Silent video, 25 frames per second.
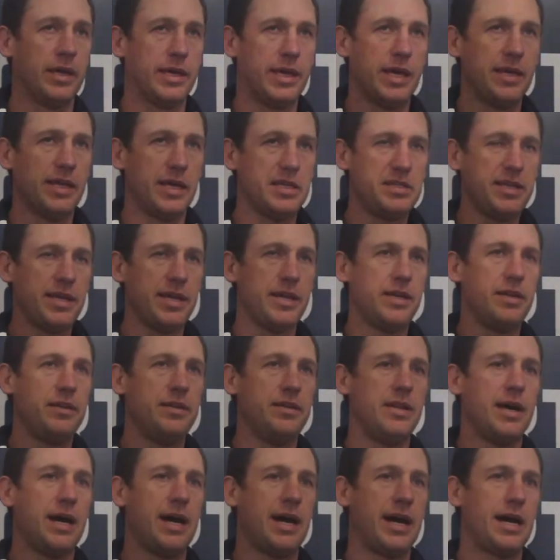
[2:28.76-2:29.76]
Yeah, they
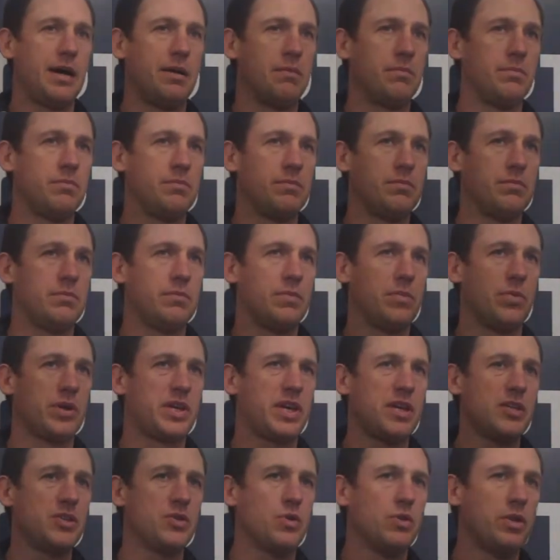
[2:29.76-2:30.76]
did. I
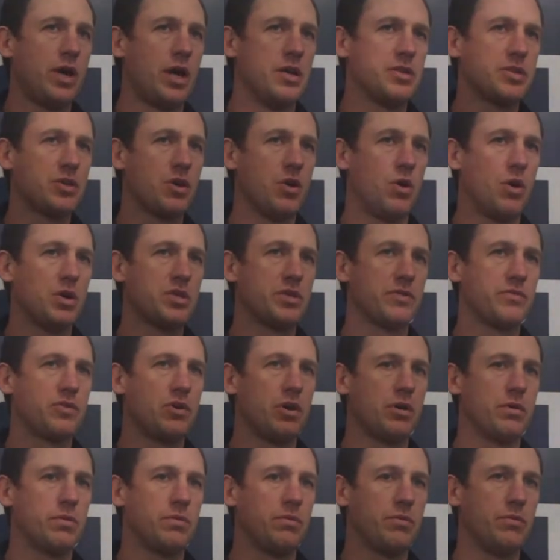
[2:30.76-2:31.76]
guess all those guys have
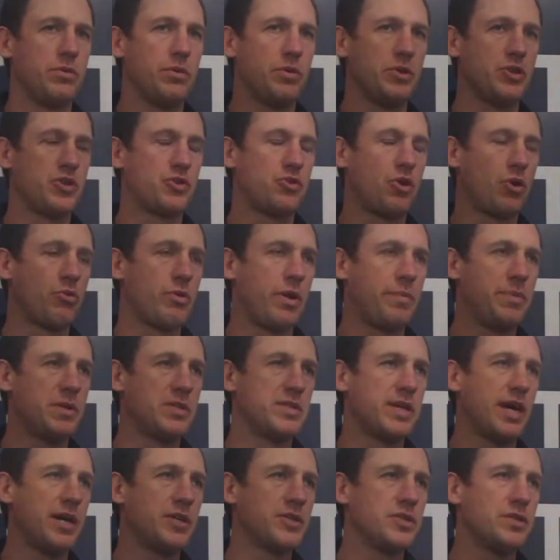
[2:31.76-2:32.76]
got really strong
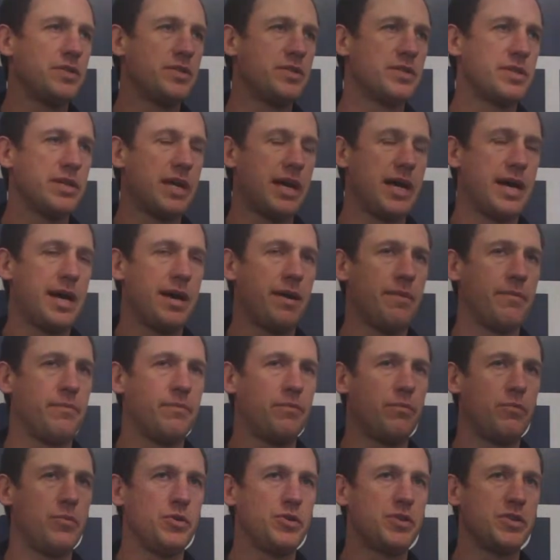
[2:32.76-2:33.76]
reputations,
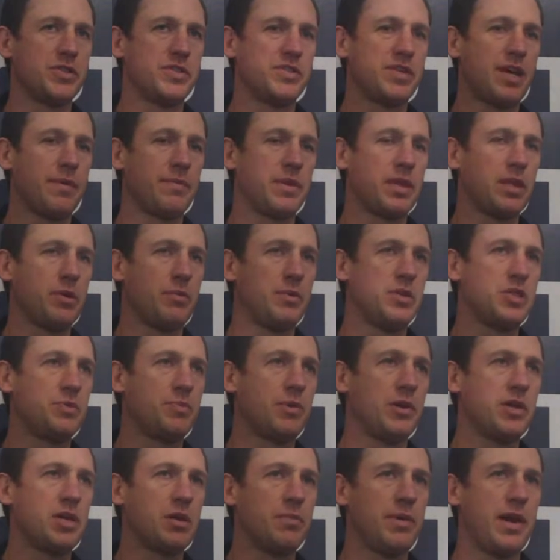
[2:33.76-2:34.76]
which is something that we
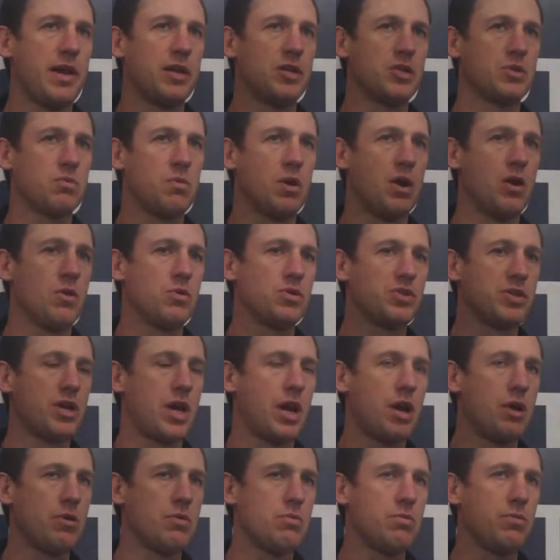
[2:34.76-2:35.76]
speak about as well.
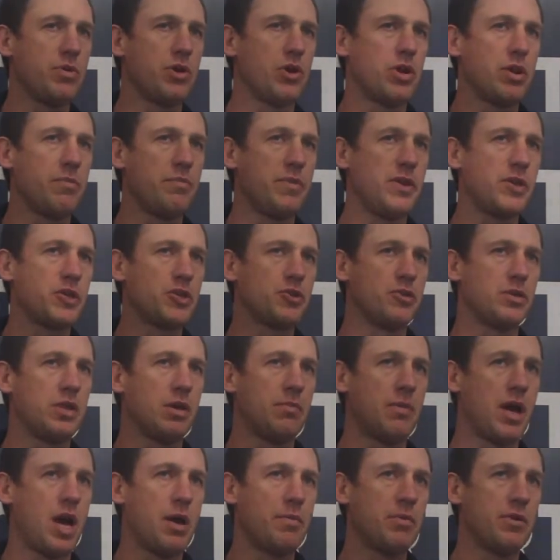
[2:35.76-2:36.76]
So we've got a mixture at the
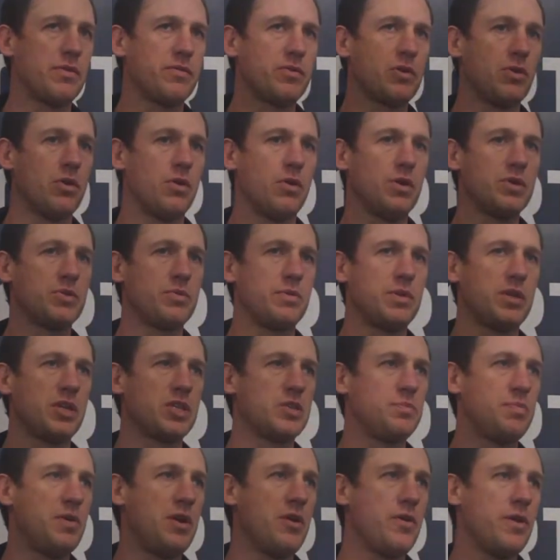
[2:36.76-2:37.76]
moment of guys with
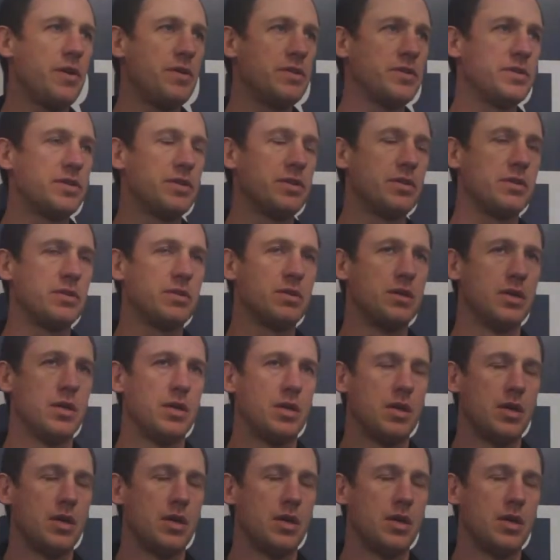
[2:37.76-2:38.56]
experience and